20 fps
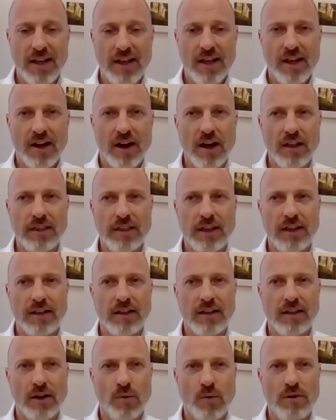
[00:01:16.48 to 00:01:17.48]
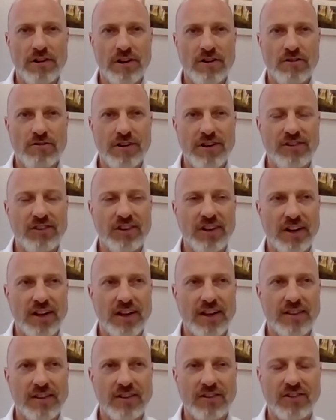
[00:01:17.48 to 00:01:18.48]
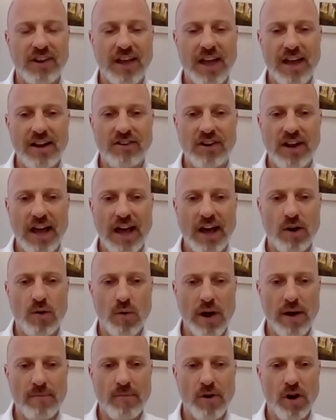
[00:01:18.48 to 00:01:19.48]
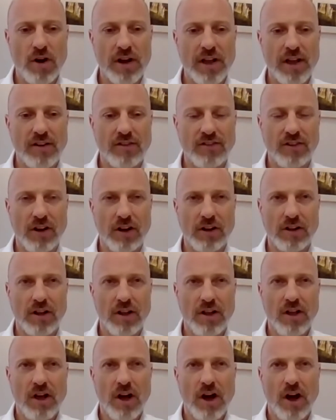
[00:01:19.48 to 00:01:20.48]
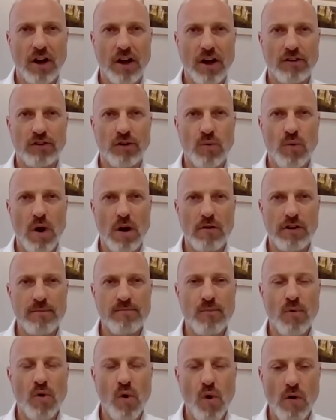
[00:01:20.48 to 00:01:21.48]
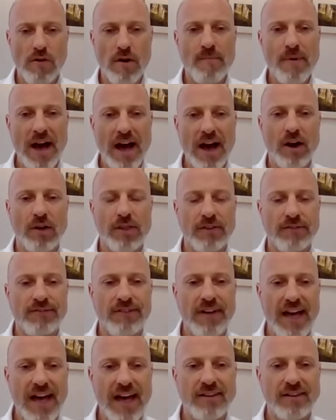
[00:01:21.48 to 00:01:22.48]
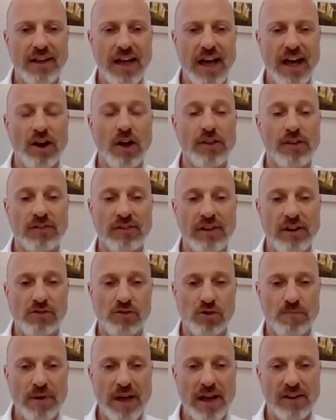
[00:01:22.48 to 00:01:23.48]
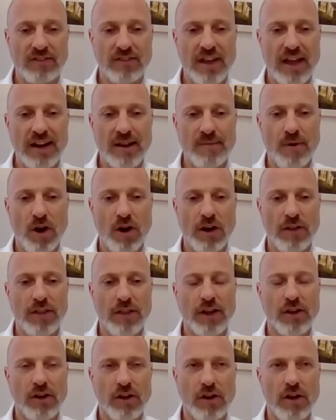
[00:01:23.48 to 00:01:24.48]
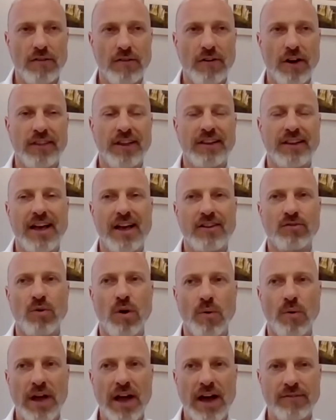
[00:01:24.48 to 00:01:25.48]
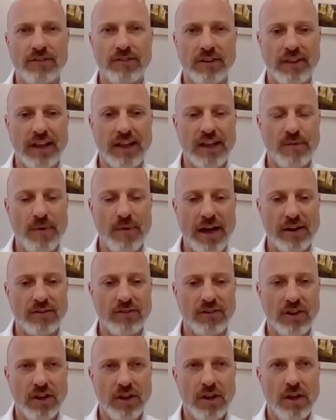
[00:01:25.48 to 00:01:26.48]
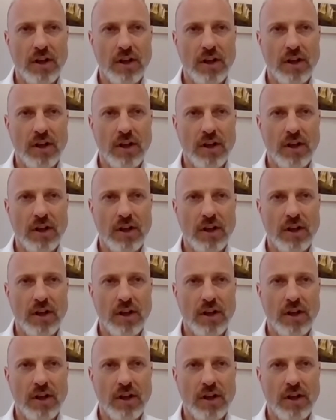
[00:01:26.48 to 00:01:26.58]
Yeah. I think we're increasingly at the stage now where markets are are going to worry more about the Fed and other central banks getting behind the curve. I think that's what we have to think about.